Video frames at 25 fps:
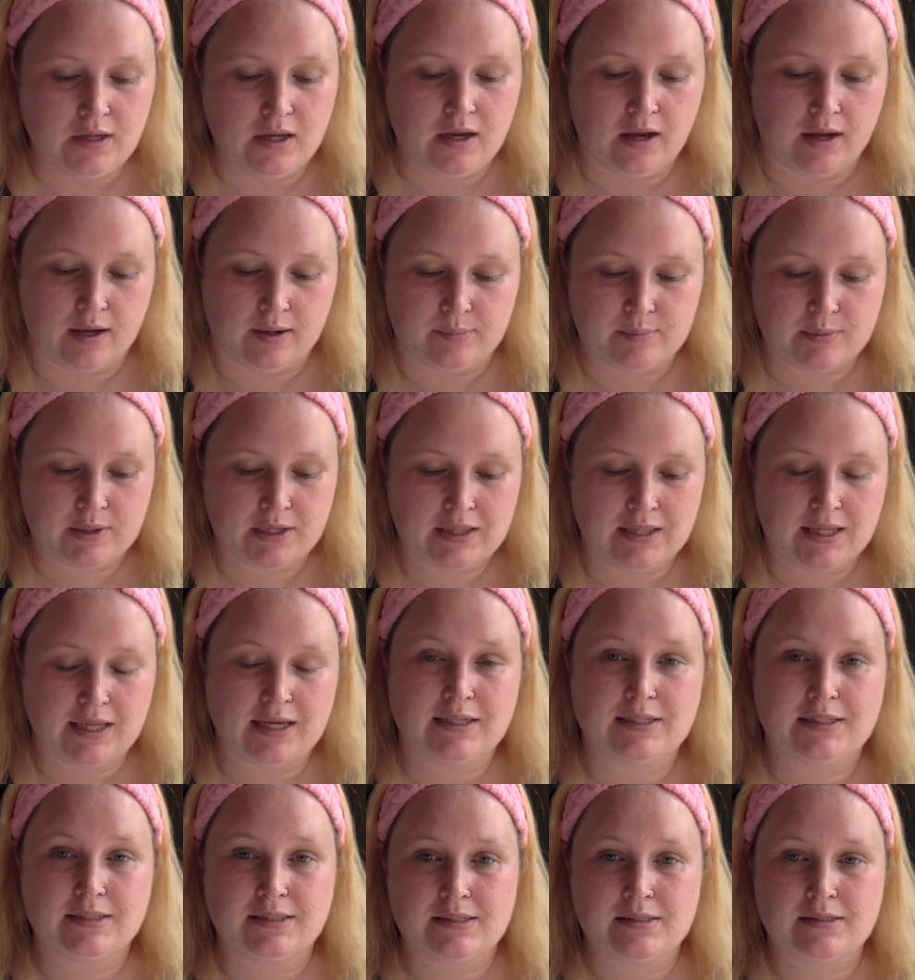Um,
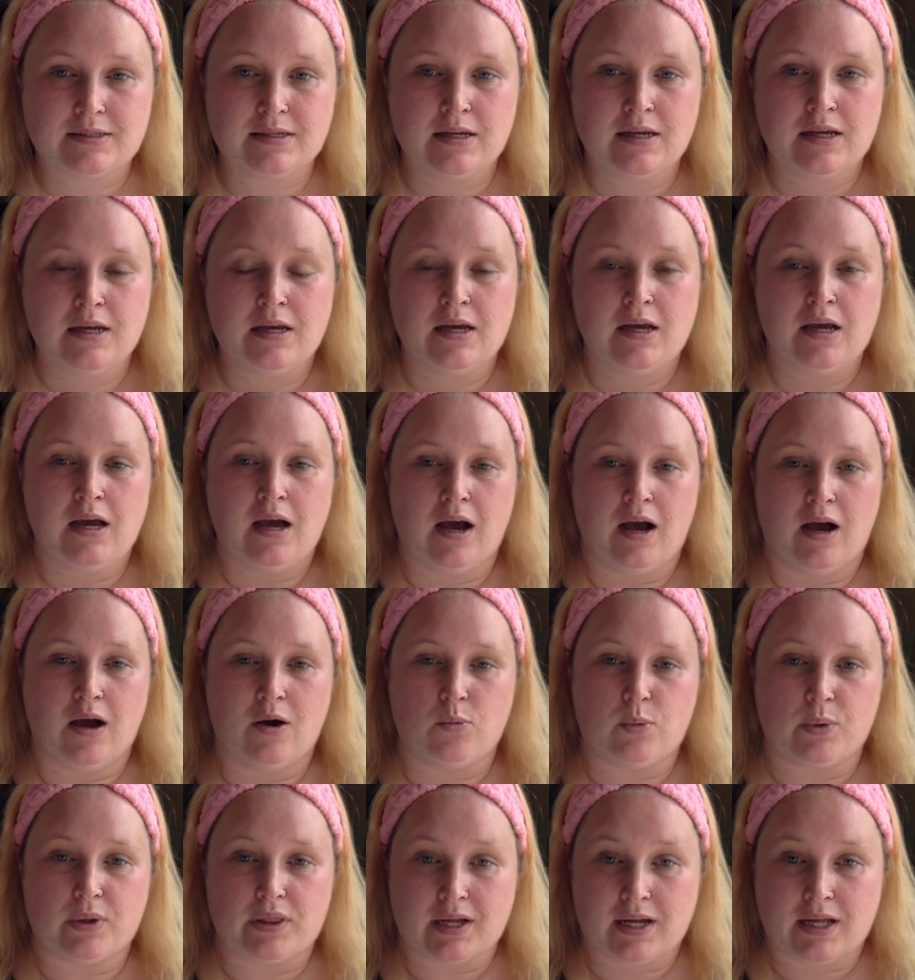cleanse uh,
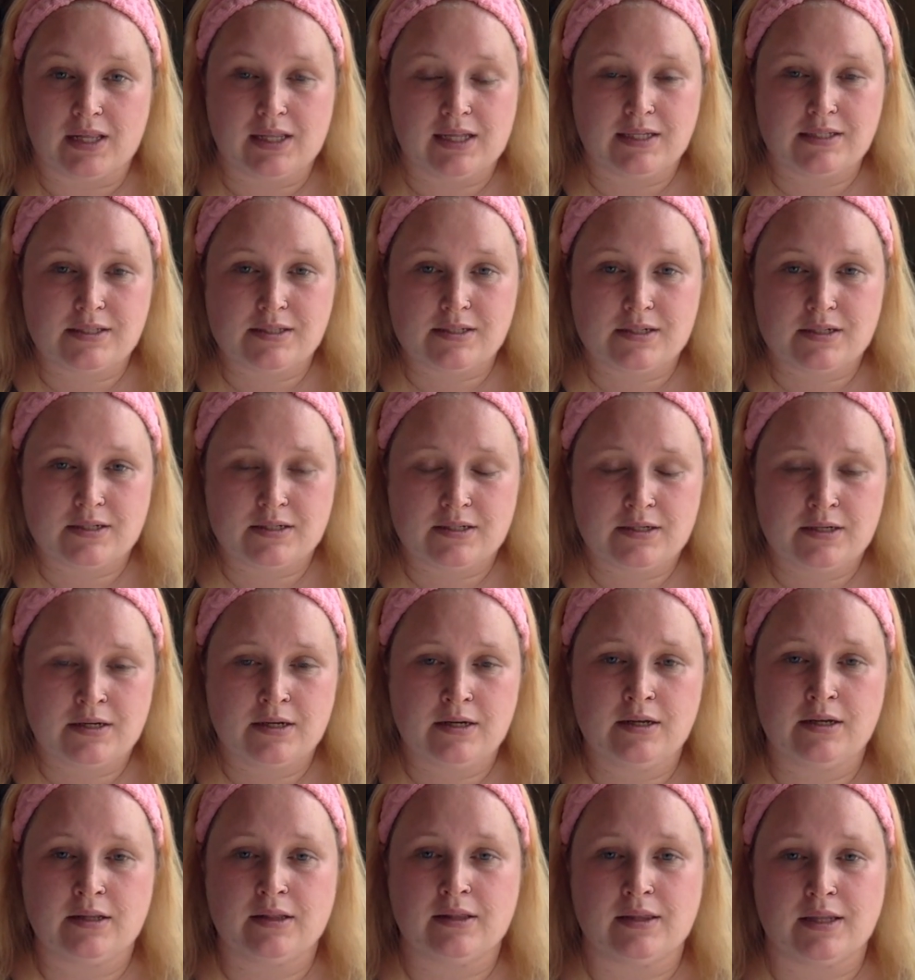with a cleanser,
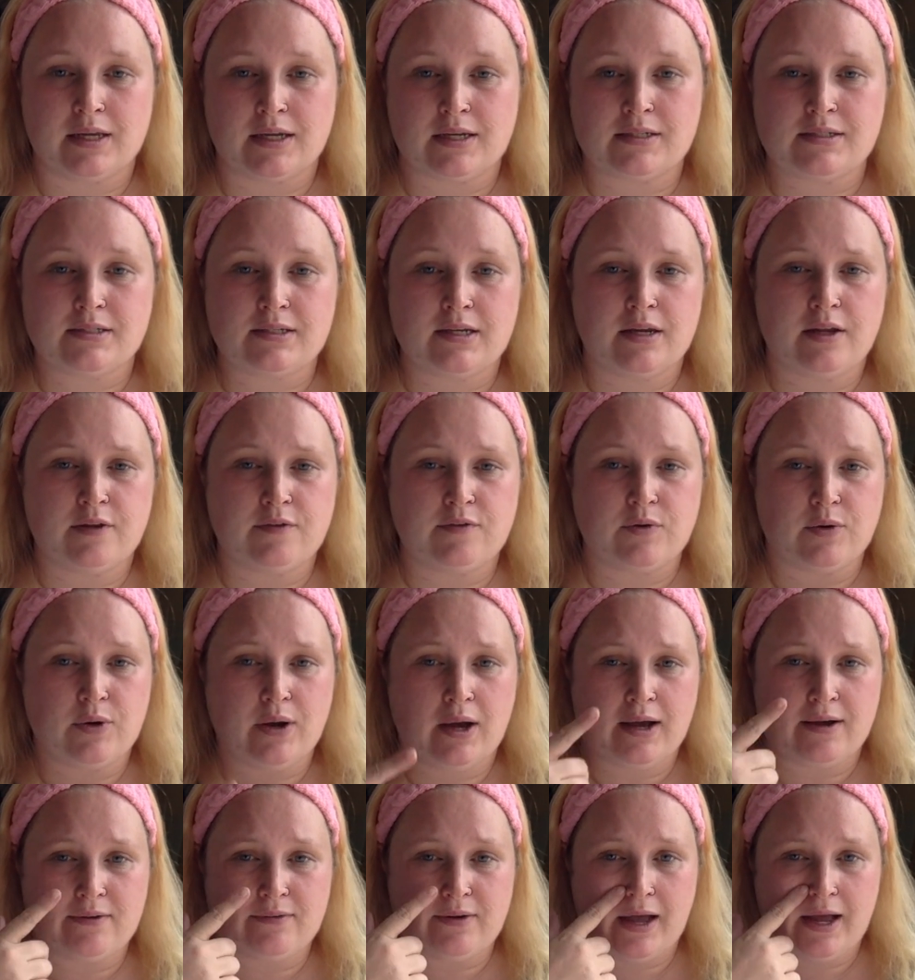like I said, if you
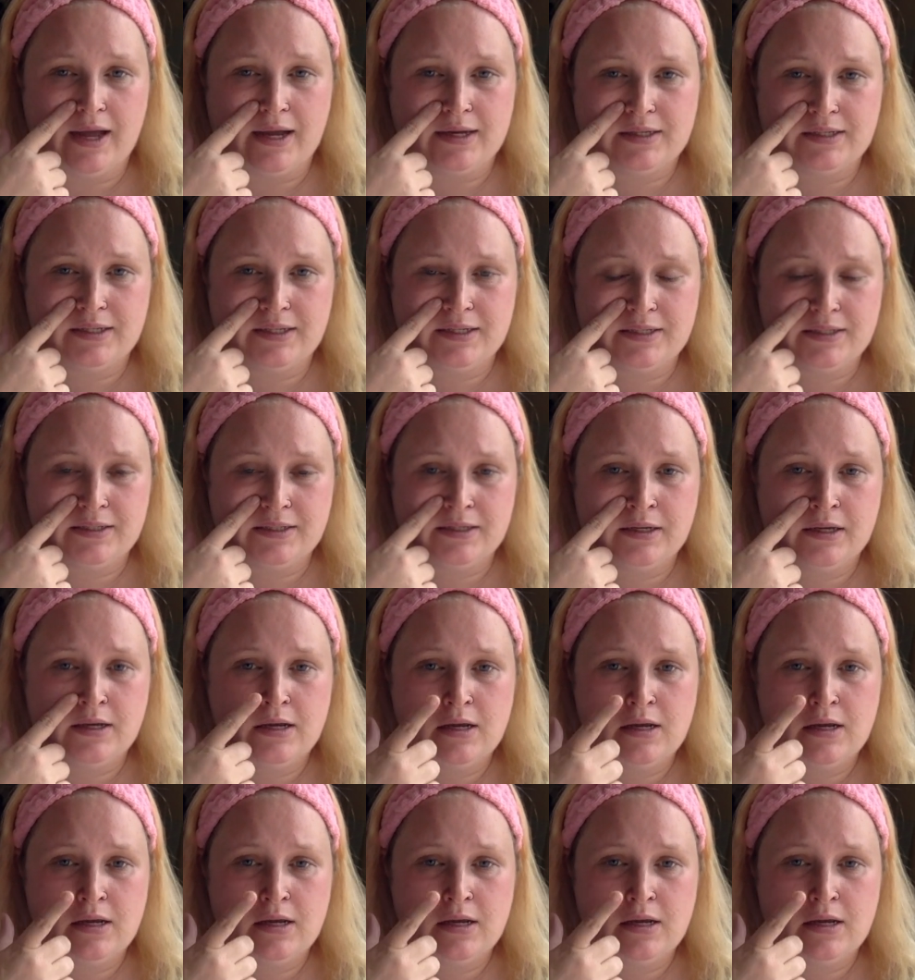have acne,